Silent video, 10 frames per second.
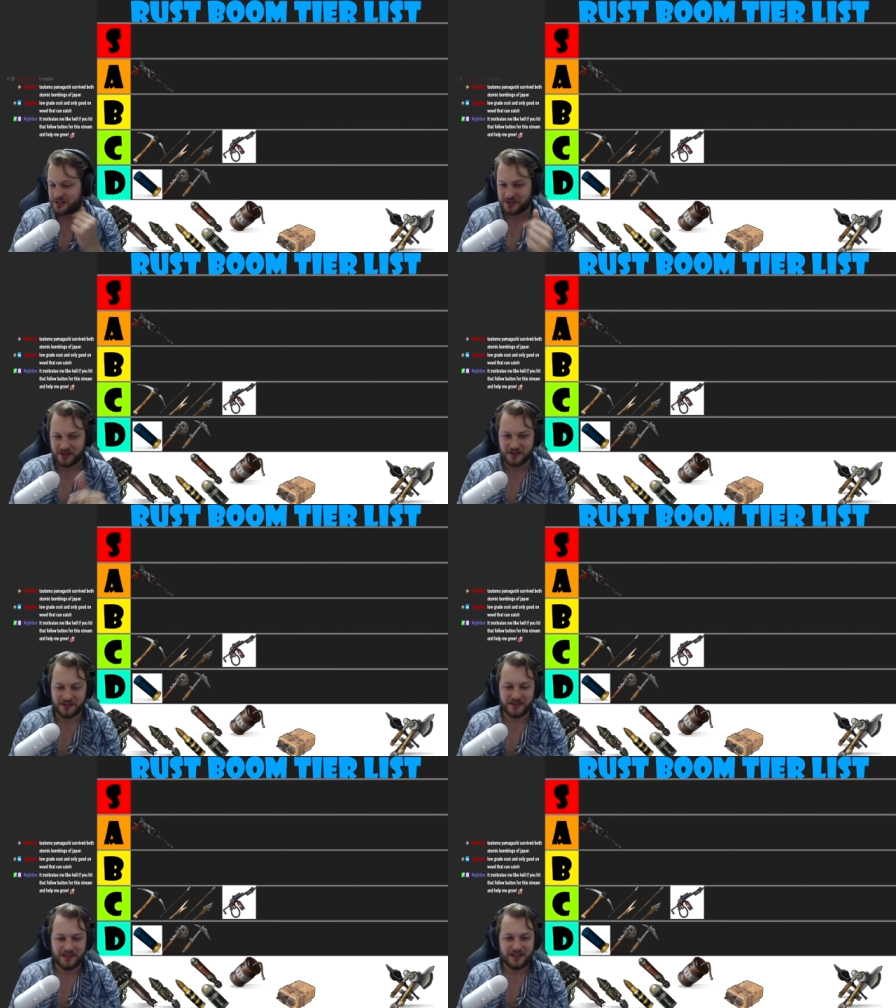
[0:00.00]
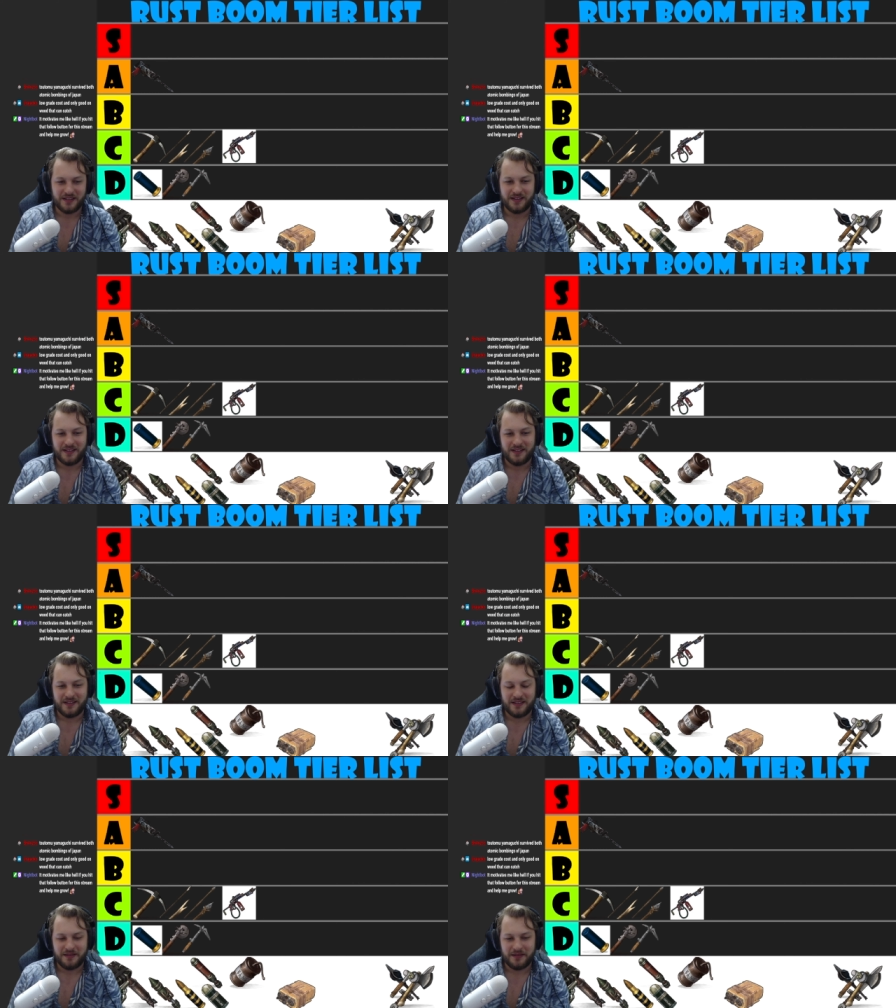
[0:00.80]
True.
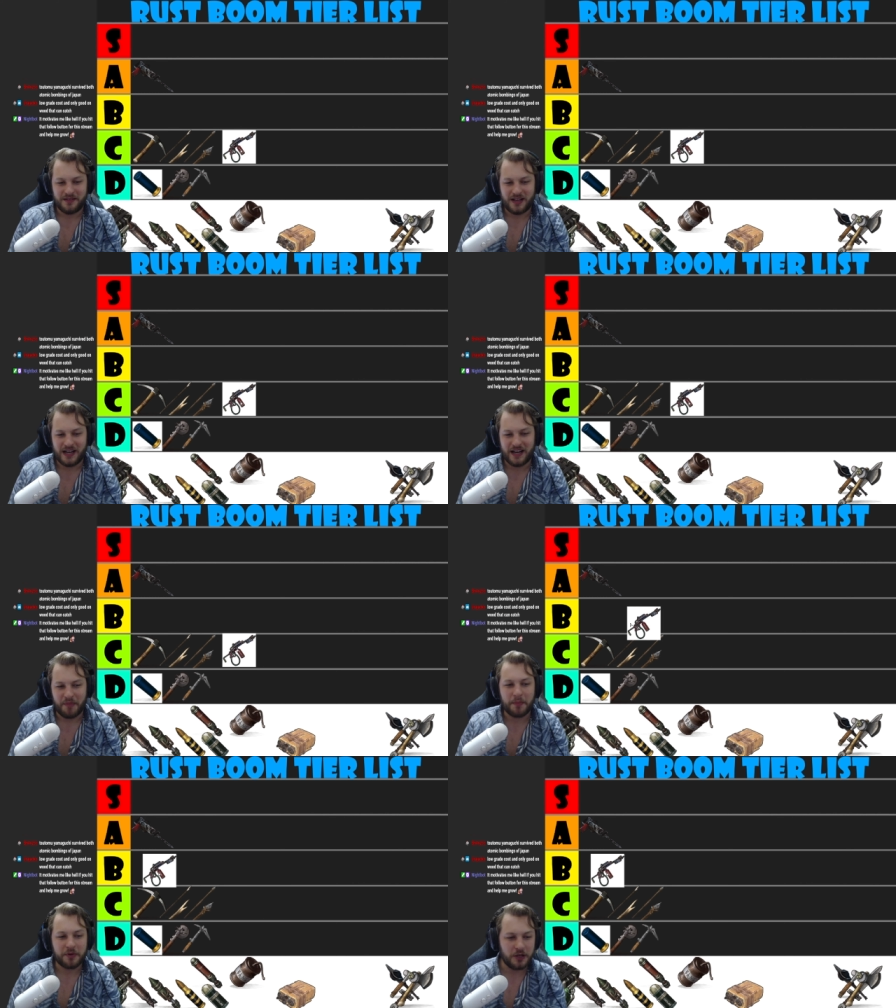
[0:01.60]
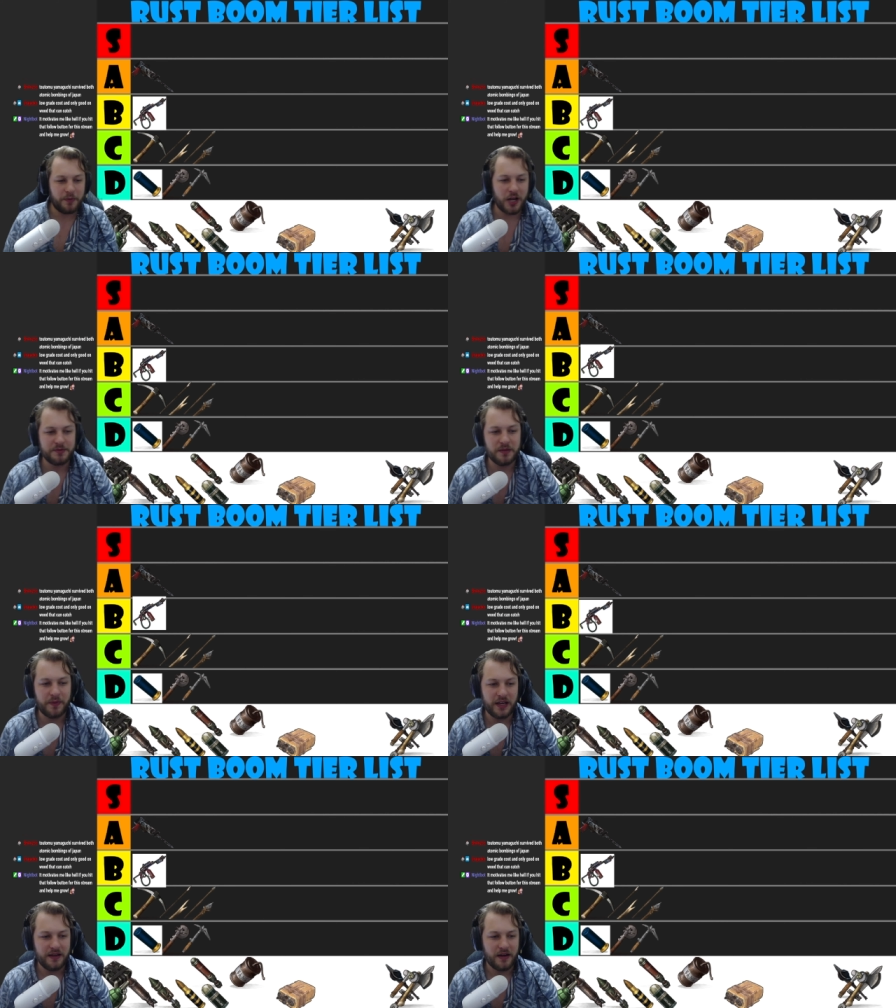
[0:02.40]
I'm gonna put it up to B.